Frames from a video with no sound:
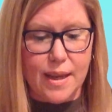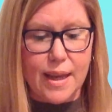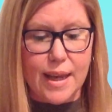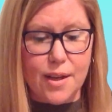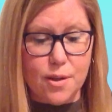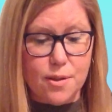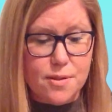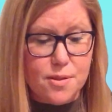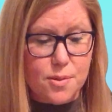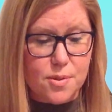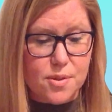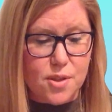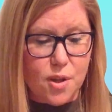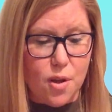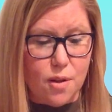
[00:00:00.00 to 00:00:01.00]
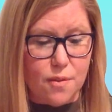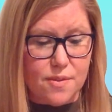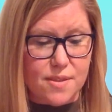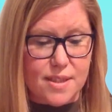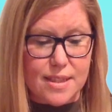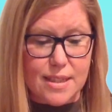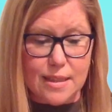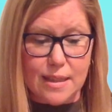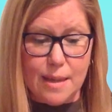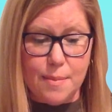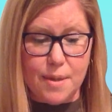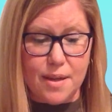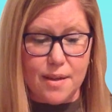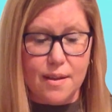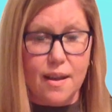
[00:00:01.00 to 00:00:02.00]
It also solves the
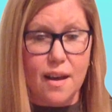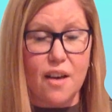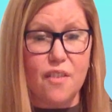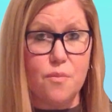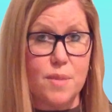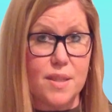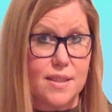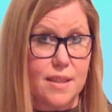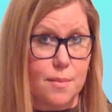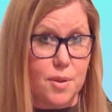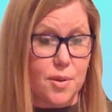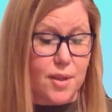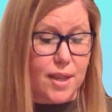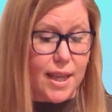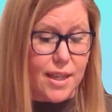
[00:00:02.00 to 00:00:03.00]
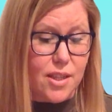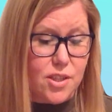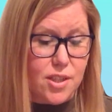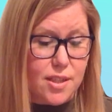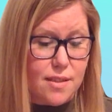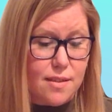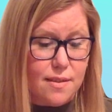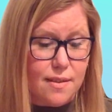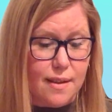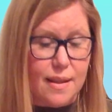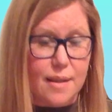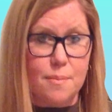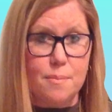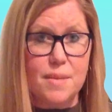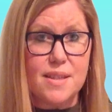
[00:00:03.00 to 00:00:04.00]
dilemma of miscommunication,
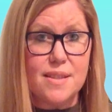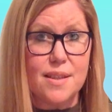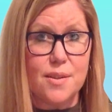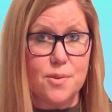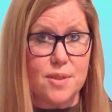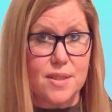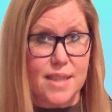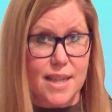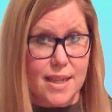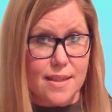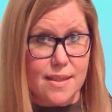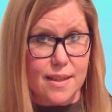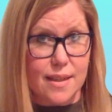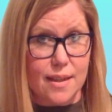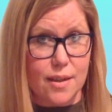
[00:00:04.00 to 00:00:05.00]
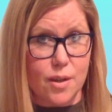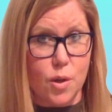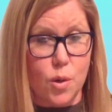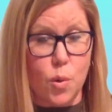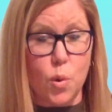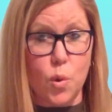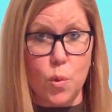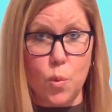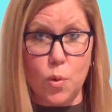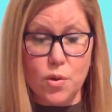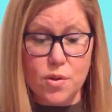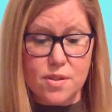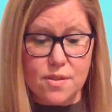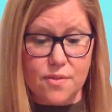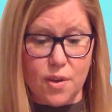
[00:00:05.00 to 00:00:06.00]
misunderstanding, or
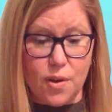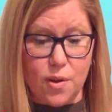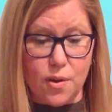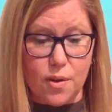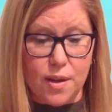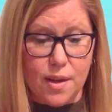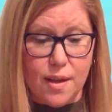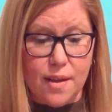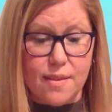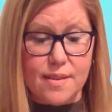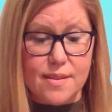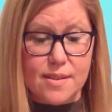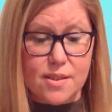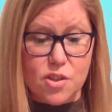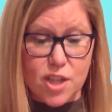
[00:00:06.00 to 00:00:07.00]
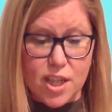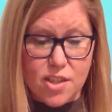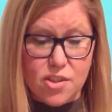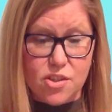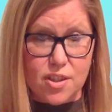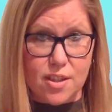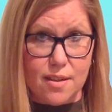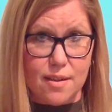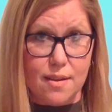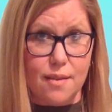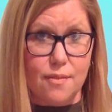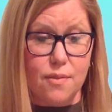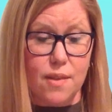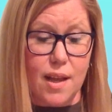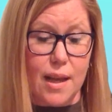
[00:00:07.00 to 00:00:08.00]
worst of all, the suggestion
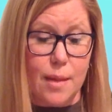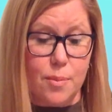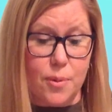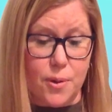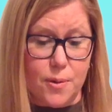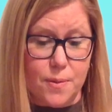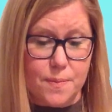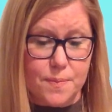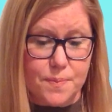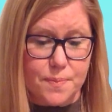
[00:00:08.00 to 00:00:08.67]
of libel.